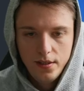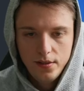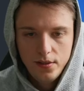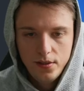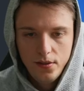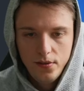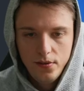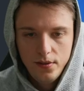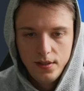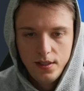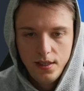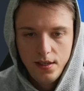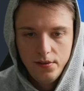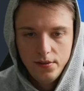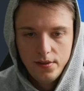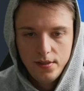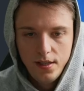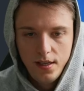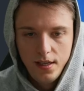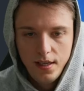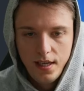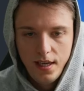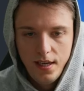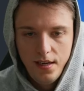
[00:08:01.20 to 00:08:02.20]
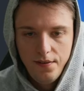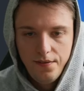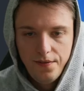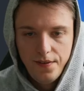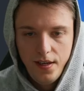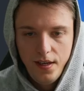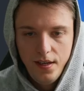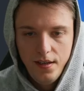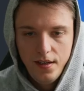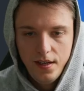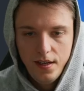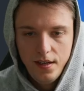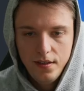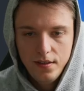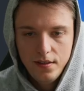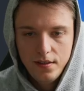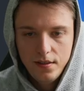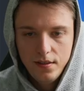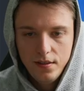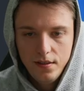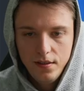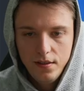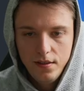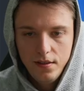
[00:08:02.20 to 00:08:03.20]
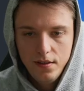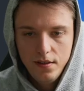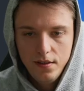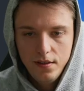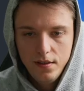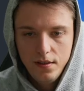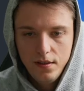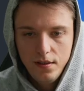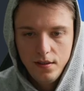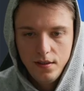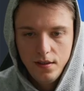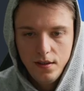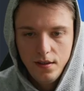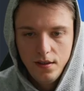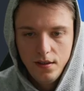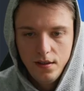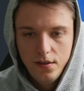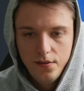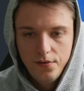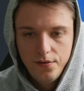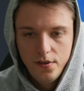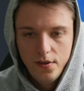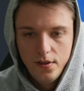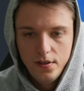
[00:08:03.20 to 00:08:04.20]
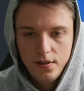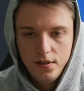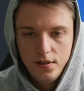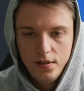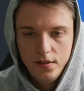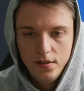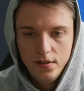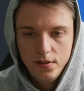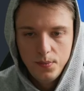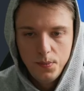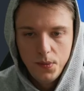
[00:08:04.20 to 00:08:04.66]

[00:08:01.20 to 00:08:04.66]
So now it's like if indent, the font is